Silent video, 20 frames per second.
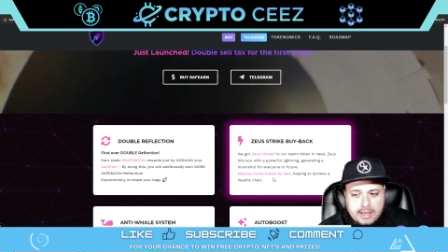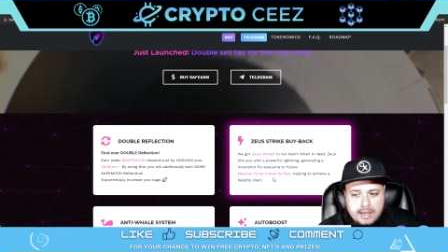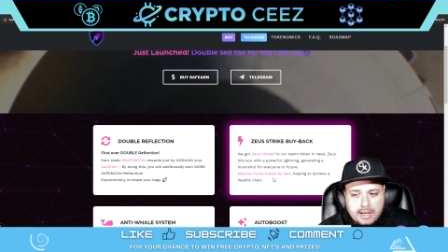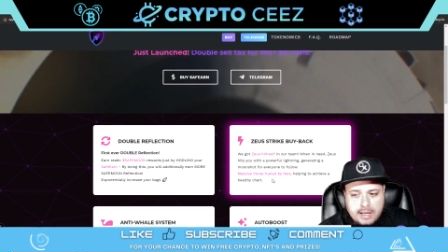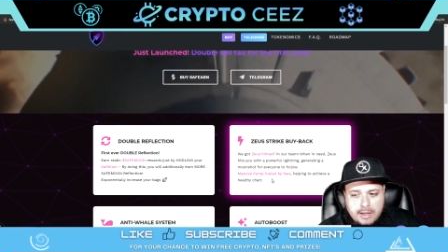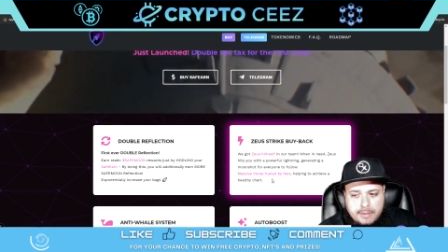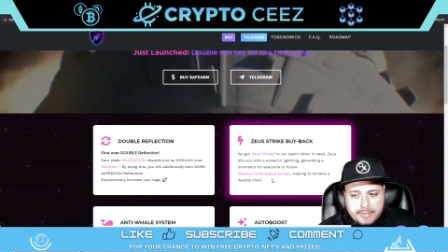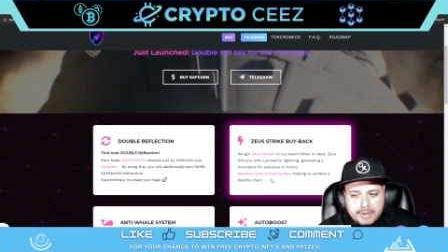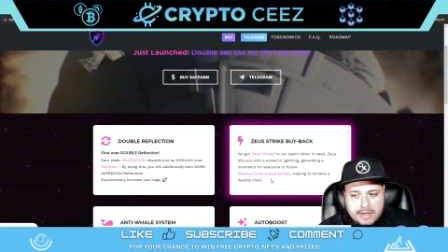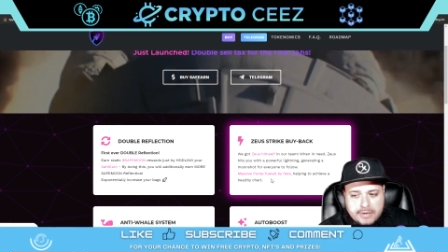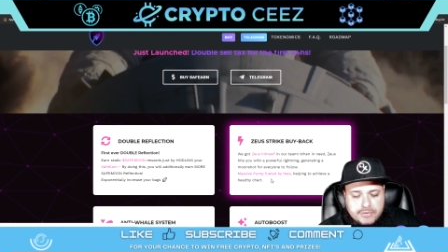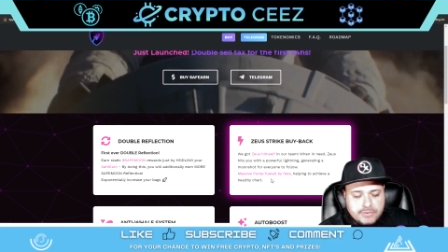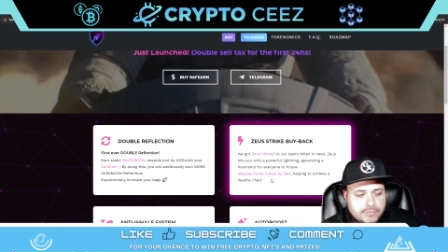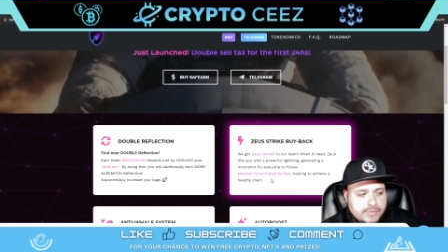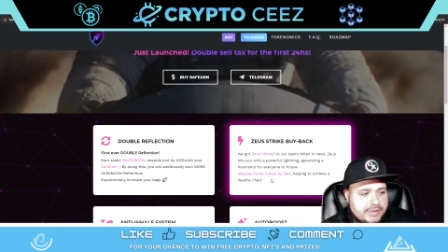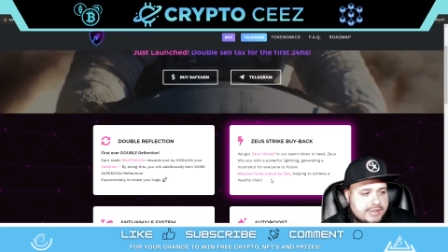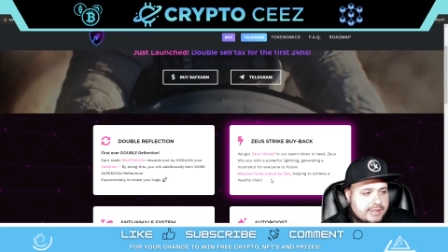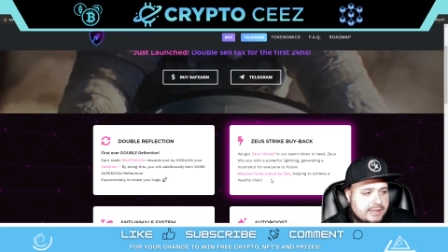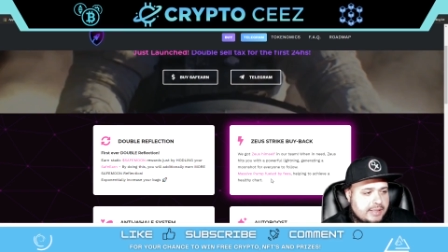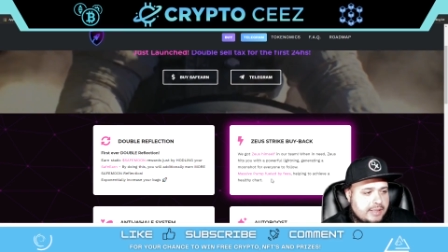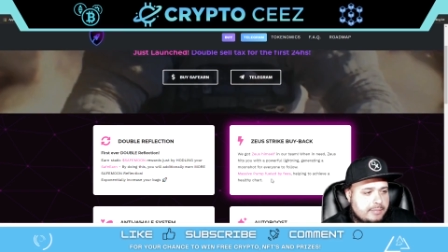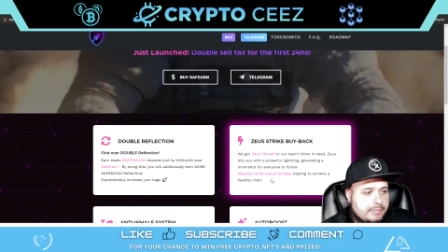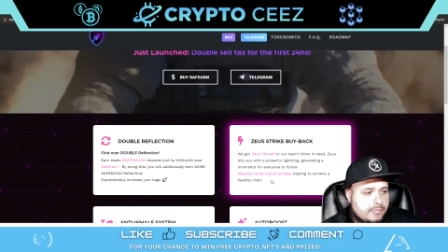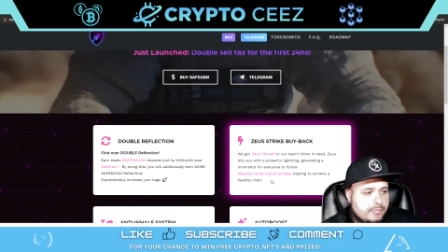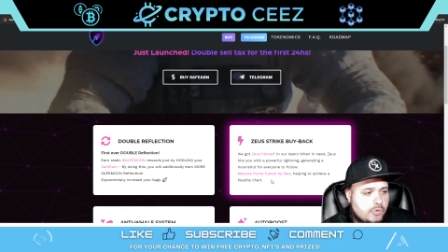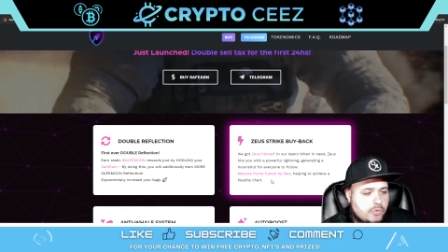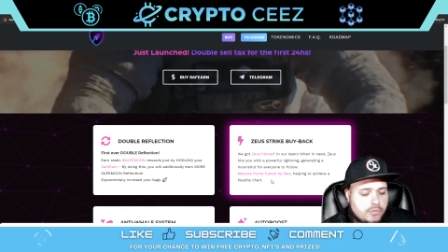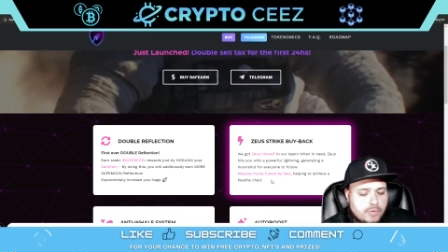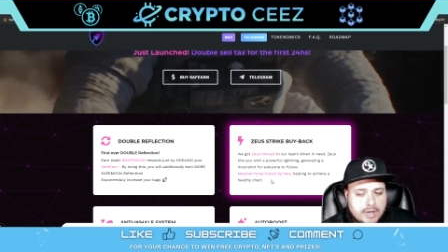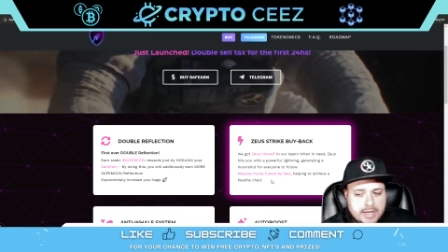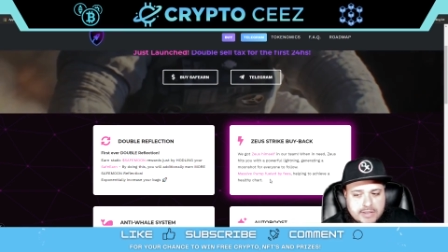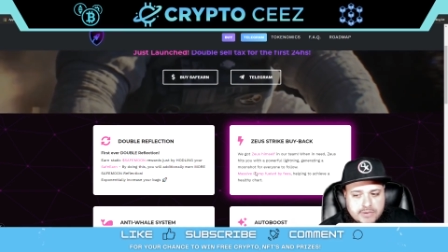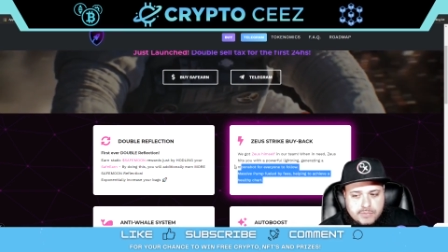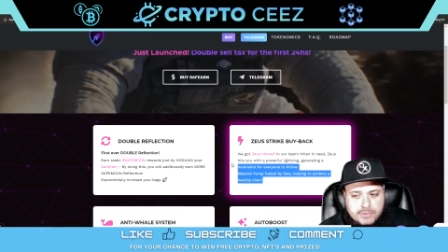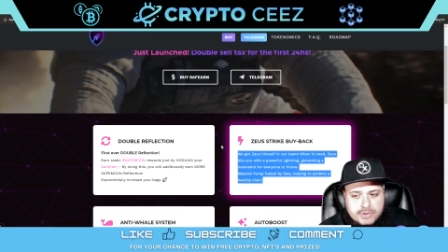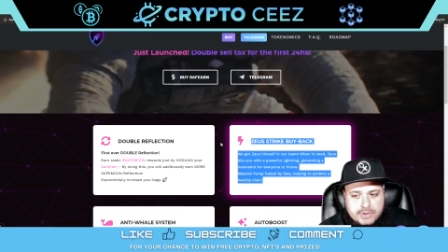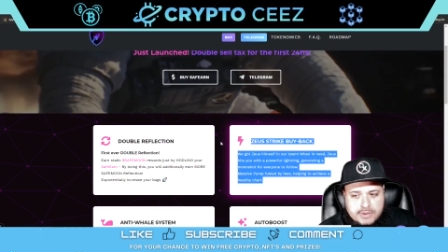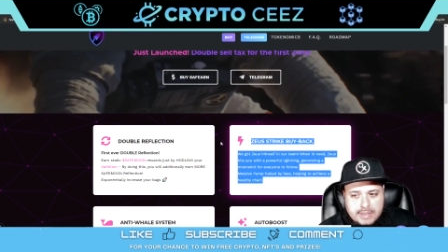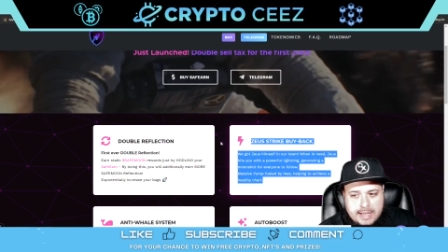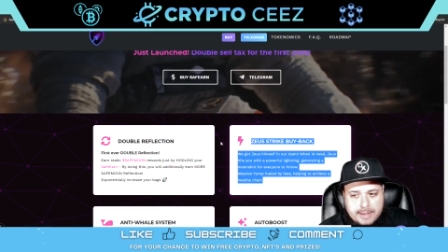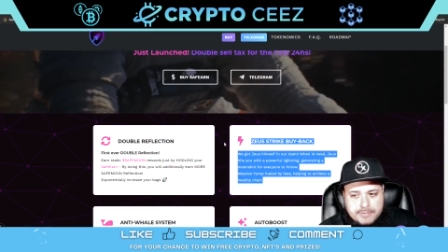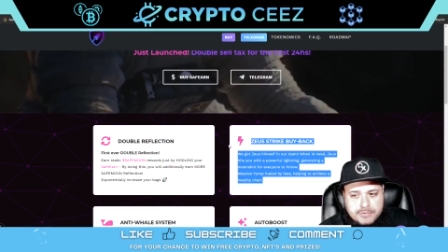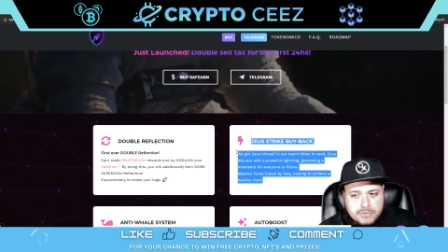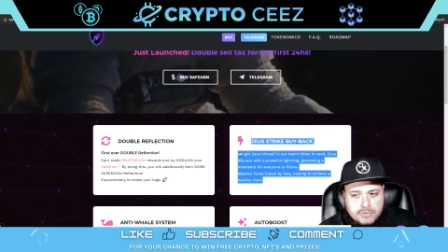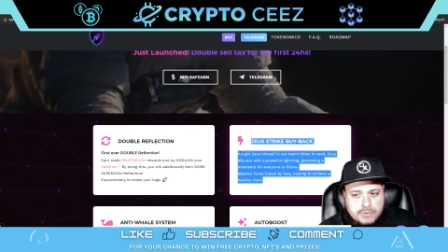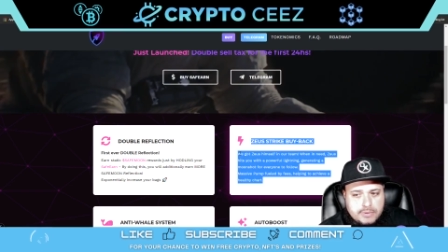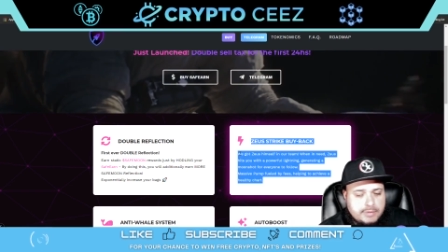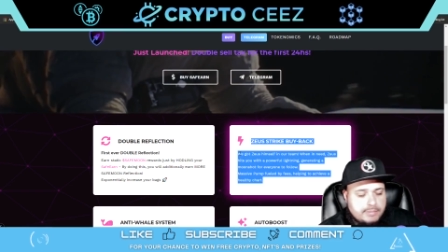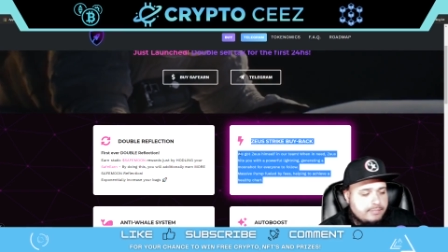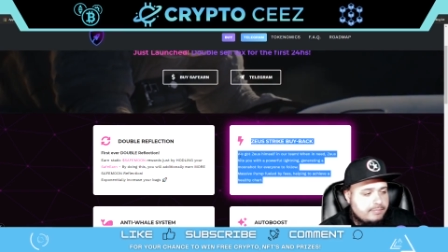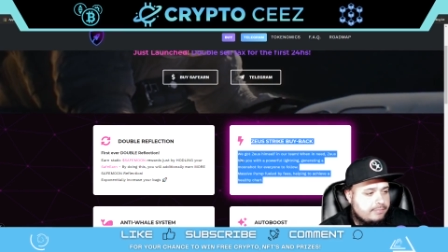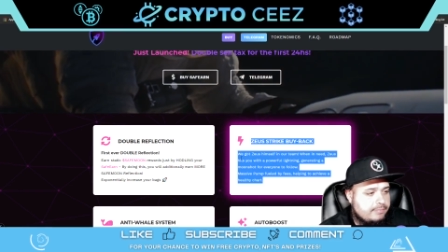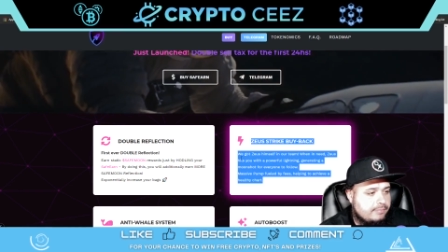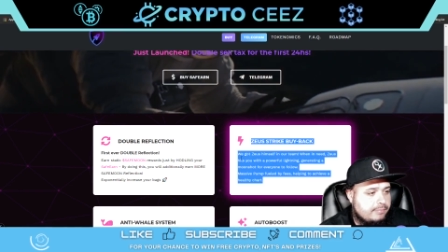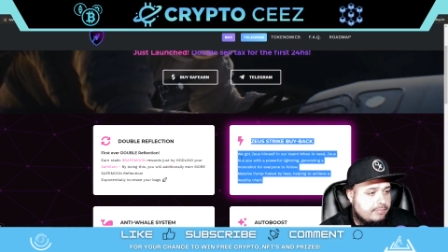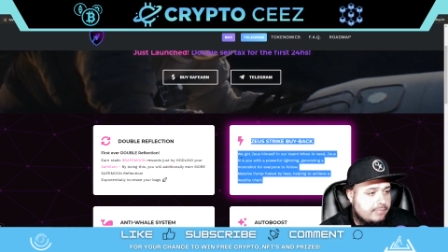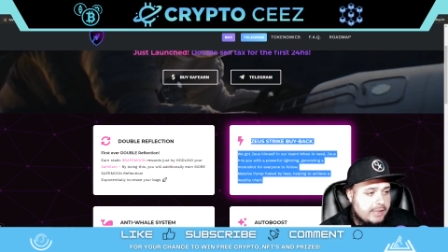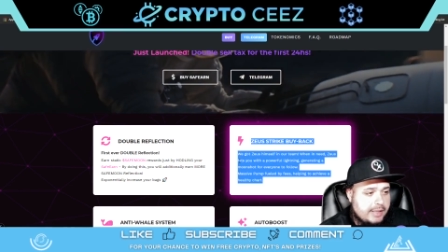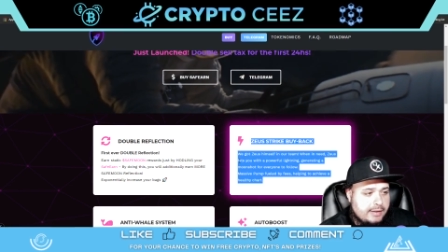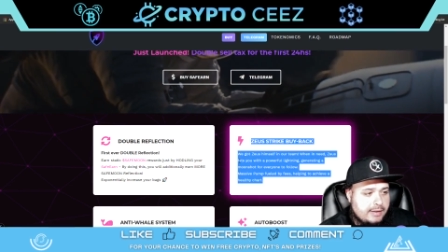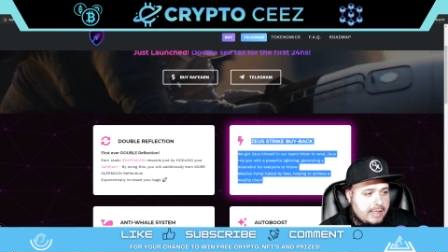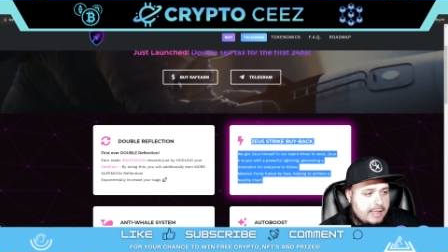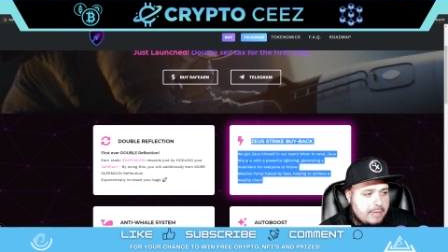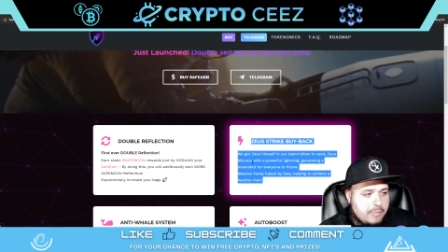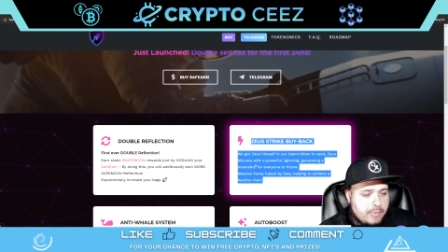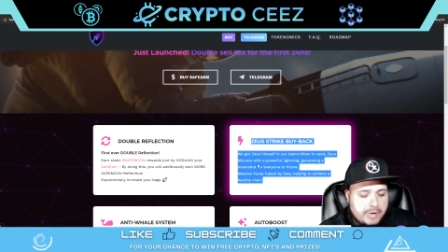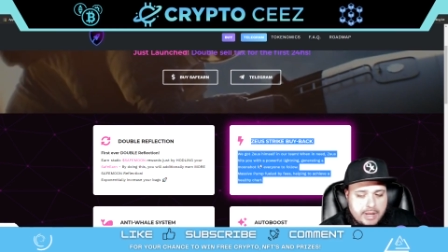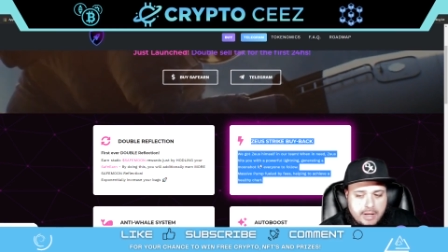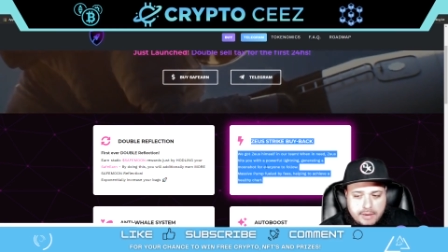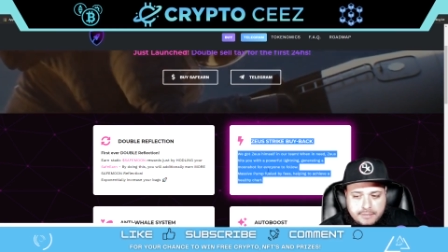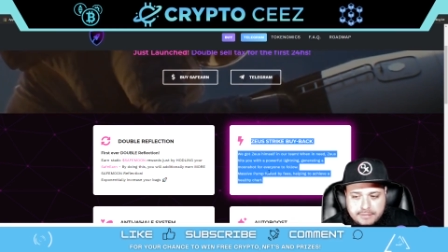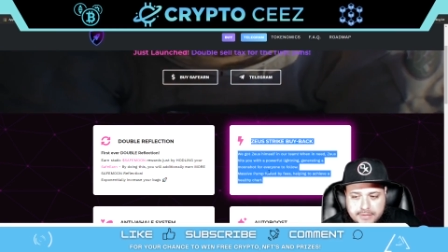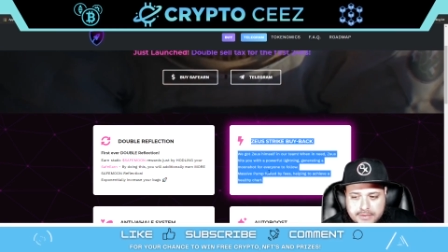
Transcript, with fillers: And I was recently in Moonrise, which absolutely it went off.